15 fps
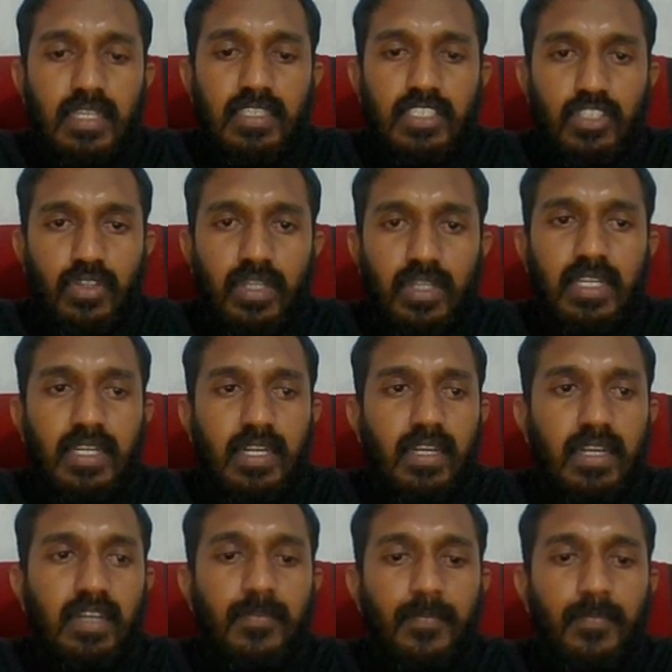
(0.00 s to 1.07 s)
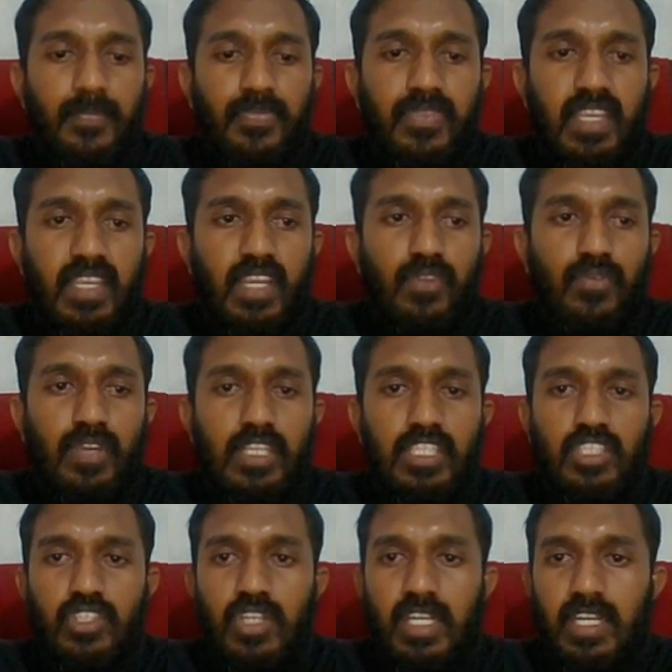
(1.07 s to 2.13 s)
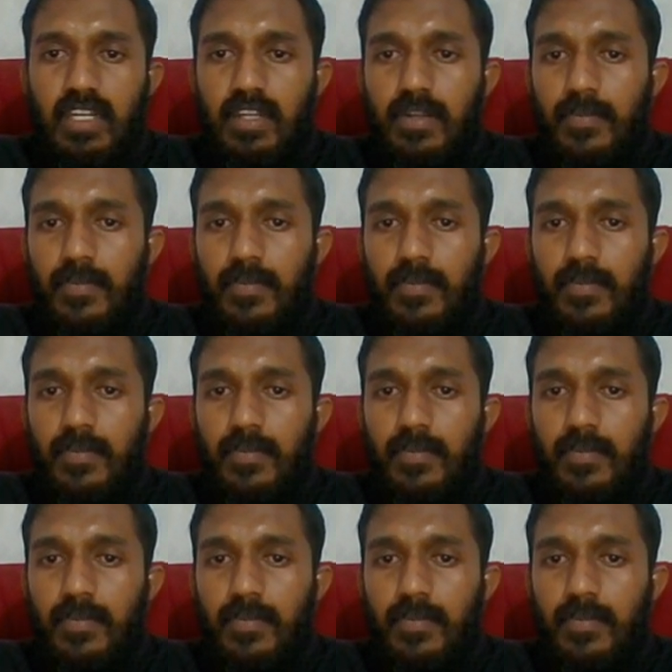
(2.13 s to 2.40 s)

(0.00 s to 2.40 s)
square and f5 square.